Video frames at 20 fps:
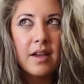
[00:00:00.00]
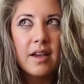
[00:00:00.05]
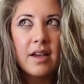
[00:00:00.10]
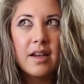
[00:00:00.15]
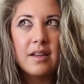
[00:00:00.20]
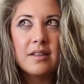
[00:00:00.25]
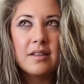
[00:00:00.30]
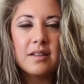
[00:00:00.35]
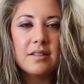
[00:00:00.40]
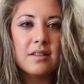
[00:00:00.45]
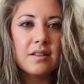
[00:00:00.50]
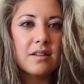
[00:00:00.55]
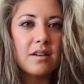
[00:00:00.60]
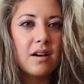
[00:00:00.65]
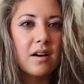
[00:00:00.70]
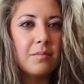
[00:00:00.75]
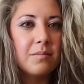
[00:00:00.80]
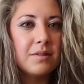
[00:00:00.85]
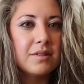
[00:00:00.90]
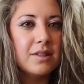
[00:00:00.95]
It doesn't
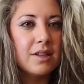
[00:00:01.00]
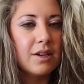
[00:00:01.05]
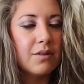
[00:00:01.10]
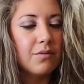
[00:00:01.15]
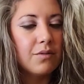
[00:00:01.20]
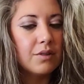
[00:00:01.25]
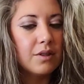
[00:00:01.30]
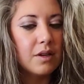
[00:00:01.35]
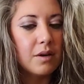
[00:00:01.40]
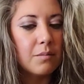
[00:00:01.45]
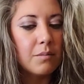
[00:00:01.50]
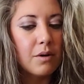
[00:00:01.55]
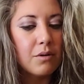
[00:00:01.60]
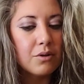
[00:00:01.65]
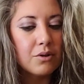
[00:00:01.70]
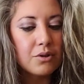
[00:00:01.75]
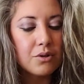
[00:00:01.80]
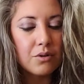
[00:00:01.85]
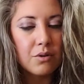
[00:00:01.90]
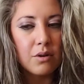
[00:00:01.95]
compensate you for the
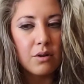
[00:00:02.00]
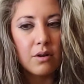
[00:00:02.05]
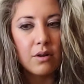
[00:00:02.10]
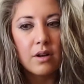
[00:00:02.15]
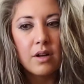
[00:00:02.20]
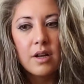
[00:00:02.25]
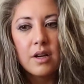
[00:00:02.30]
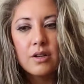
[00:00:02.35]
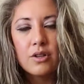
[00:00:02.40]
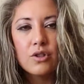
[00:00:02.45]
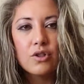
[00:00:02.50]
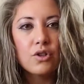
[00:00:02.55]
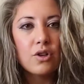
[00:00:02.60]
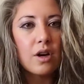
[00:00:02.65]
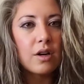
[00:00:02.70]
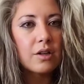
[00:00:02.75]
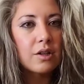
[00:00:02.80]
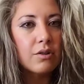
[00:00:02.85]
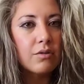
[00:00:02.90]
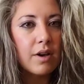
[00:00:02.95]
emotional
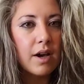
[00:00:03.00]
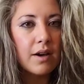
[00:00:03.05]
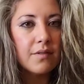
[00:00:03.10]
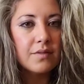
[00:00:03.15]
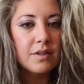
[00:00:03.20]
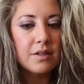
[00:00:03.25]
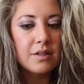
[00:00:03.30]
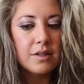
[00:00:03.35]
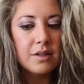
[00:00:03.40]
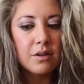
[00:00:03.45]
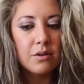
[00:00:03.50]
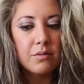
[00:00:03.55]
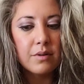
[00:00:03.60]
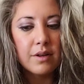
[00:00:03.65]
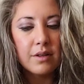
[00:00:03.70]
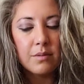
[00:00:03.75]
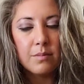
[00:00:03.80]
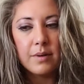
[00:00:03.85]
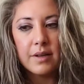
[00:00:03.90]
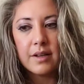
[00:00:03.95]
junk you have to deal
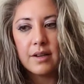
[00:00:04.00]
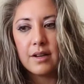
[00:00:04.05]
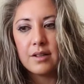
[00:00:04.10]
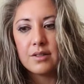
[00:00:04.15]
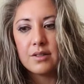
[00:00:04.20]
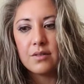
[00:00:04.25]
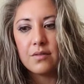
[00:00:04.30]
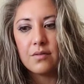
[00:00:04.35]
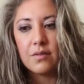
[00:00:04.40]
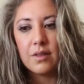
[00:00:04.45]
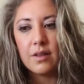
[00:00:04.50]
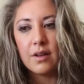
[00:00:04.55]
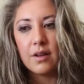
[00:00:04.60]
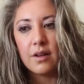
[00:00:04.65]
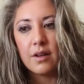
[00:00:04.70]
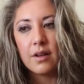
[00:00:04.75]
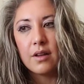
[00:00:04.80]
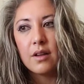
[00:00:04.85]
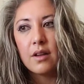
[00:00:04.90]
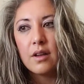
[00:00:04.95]
with because of the